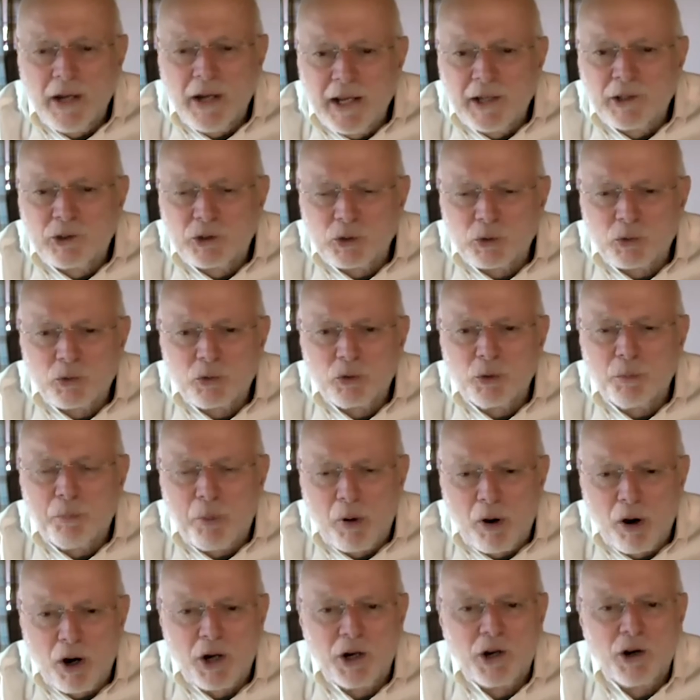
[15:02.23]
integral
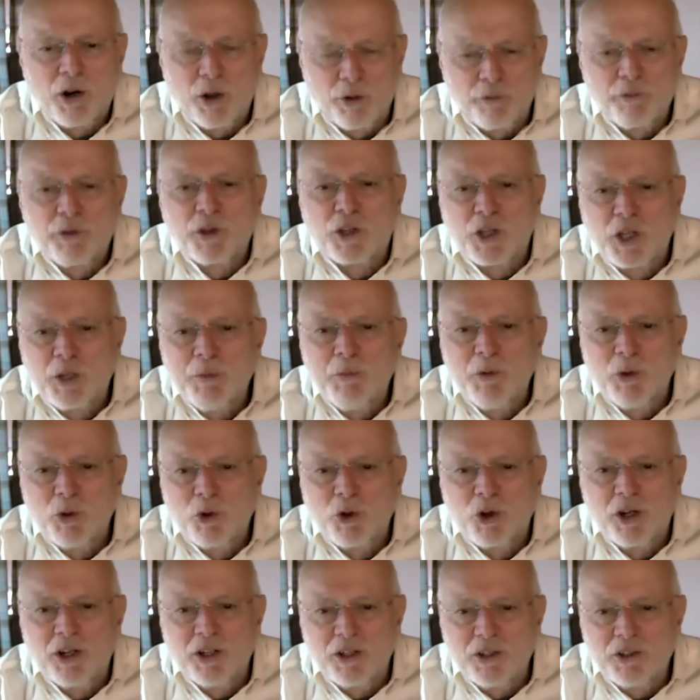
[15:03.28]
part of the
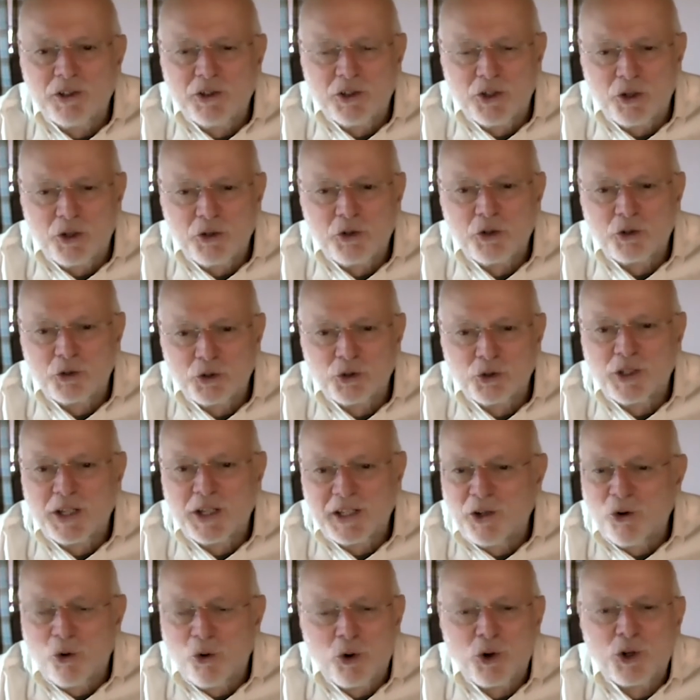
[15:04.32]
community. You know, you're like
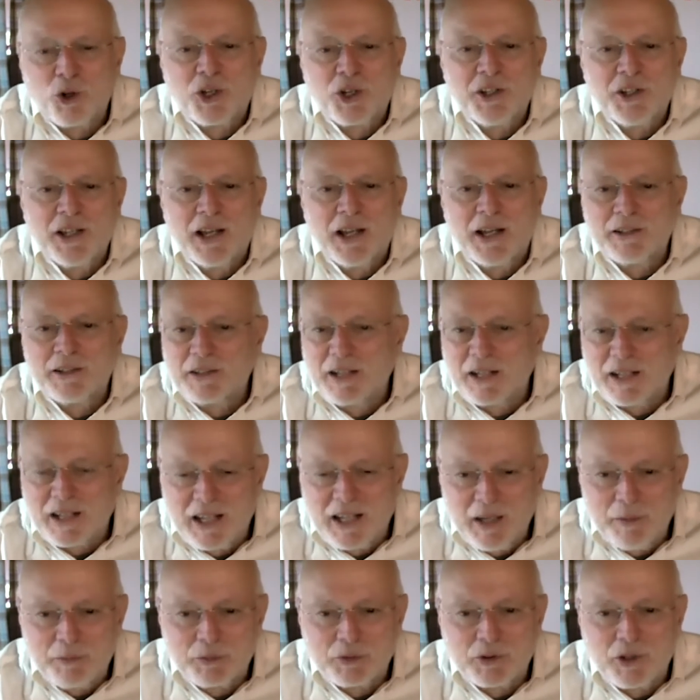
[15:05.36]
an organ that
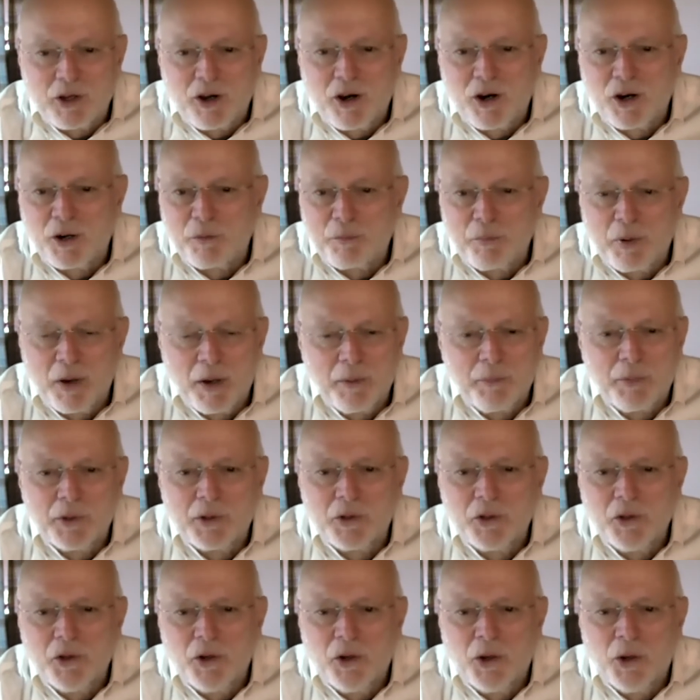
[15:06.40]
keeps the heart
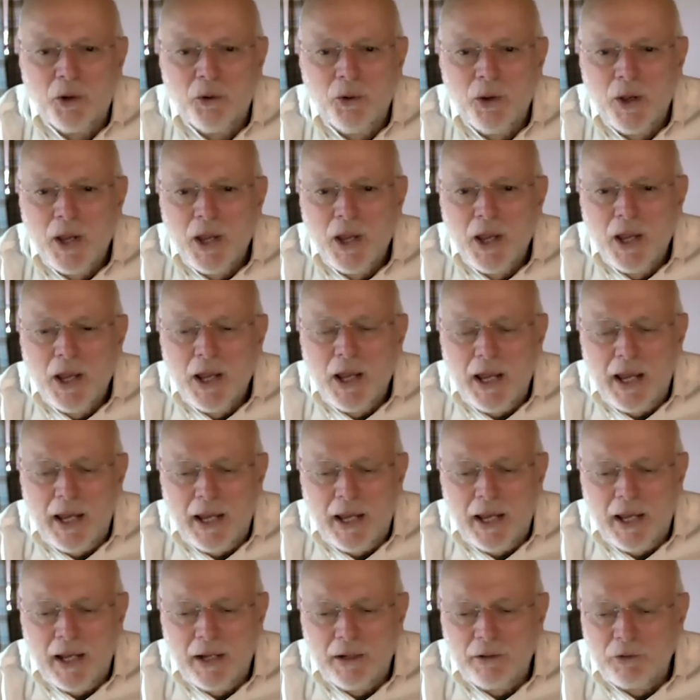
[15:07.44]
pumping, you know.
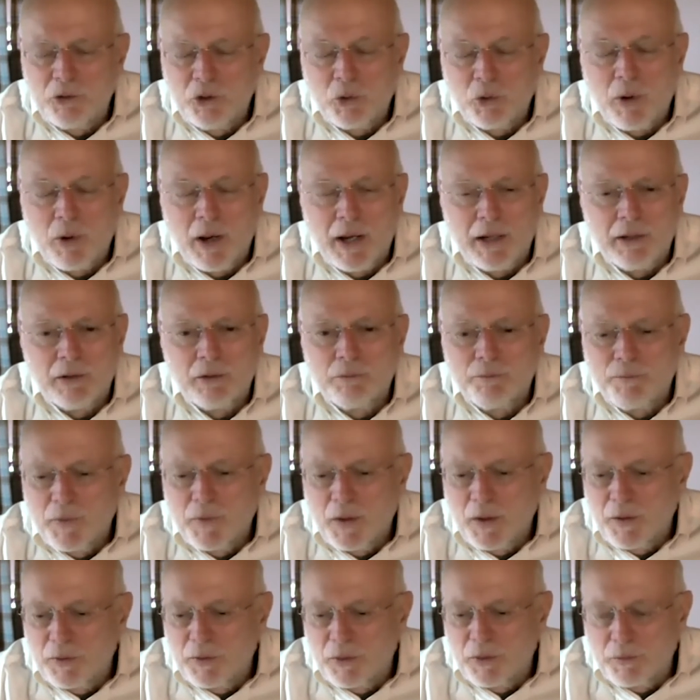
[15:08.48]
And you're right,
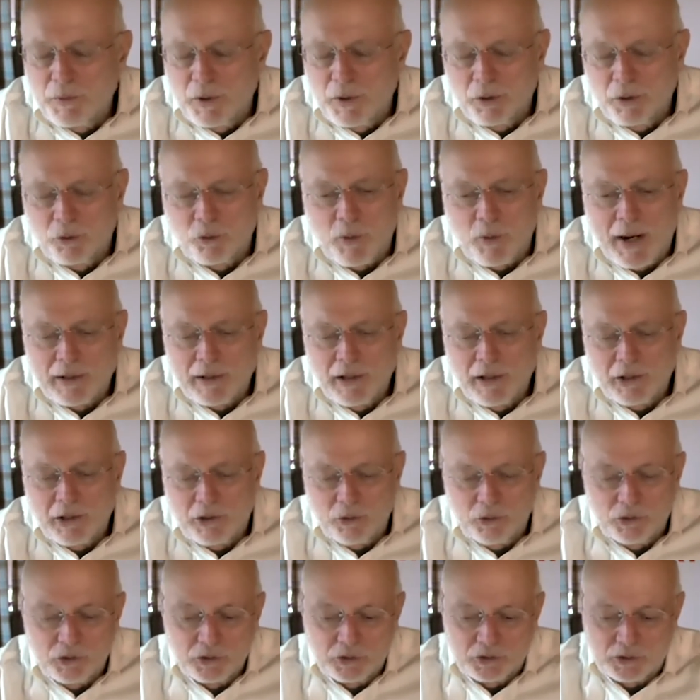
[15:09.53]
a grant like
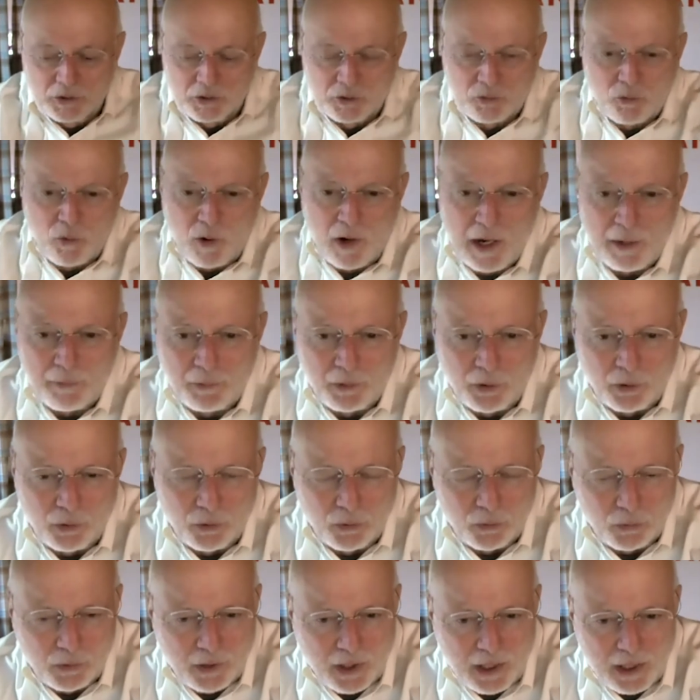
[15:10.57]
you just described
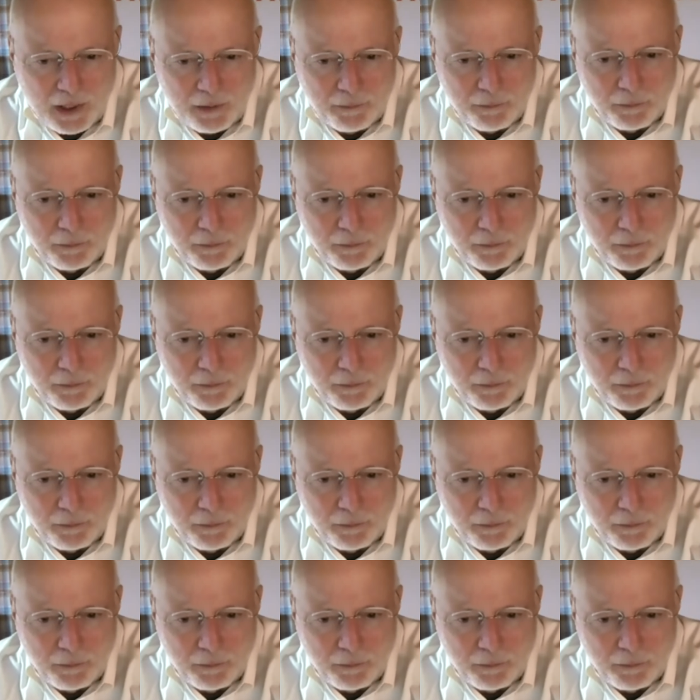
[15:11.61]
to keep